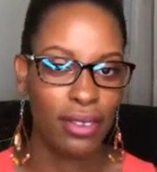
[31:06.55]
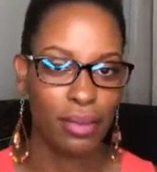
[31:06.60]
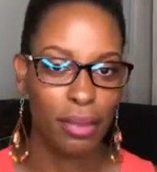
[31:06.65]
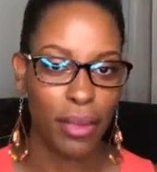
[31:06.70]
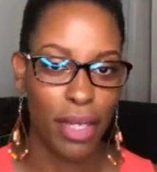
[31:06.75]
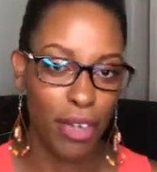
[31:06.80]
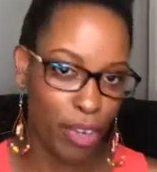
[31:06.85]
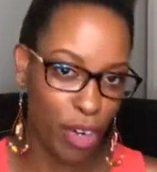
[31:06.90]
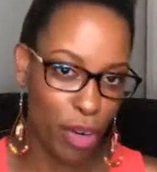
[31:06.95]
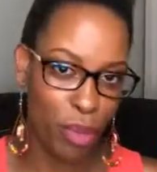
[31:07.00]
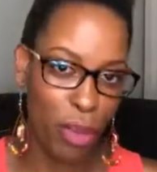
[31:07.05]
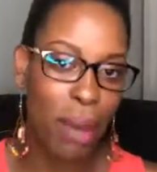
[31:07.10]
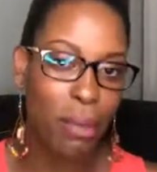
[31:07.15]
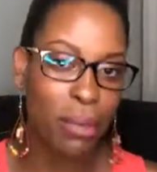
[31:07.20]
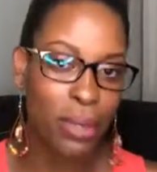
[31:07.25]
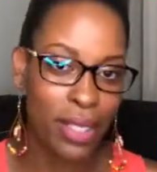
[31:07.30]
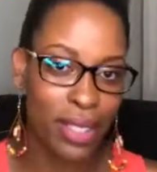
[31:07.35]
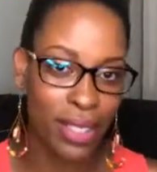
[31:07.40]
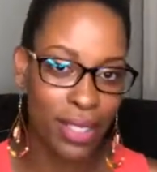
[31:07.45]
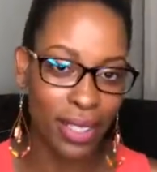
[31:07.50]
but if you're a mom
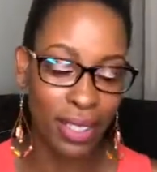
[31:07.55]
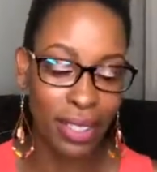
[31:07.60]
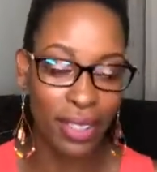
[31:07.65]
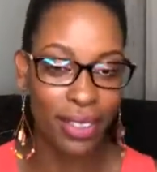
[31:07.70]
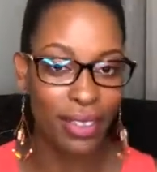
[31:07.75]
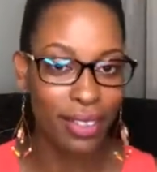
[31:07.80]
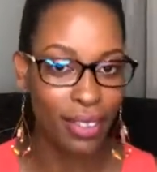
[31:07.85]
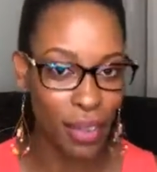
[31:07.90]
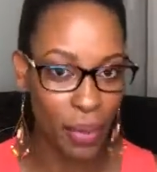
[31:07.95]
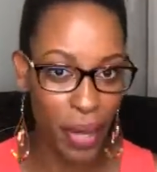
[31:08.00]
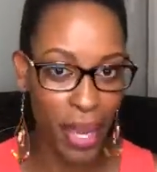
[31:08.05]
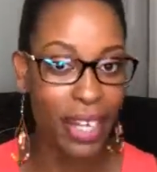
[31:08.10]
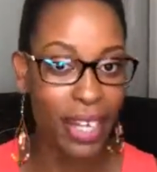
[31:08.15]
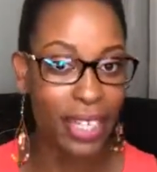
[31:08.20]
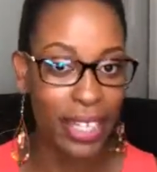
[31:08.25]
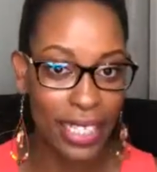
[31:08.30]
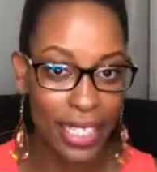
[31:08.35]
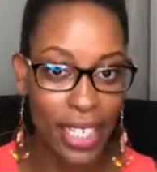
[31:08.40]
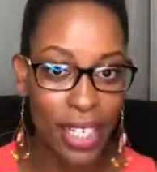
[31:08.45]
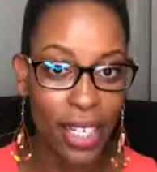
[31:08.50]
listening, go ahead and
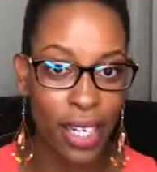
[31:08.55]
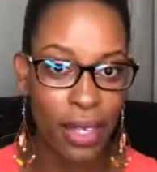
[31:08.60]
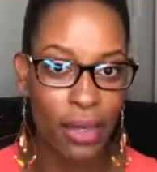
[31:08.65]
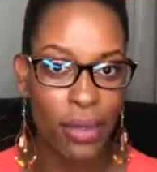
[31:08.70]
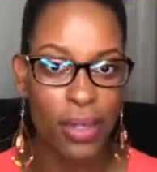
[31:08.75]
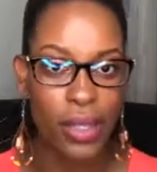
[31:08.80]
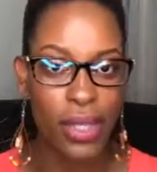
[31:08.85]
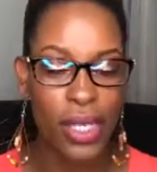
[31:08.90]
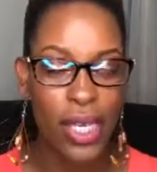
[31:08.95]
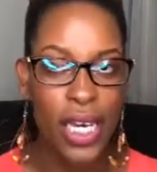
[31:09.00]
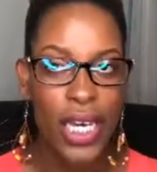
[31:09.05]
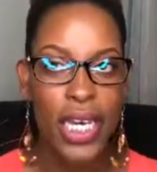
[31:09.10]
listen close.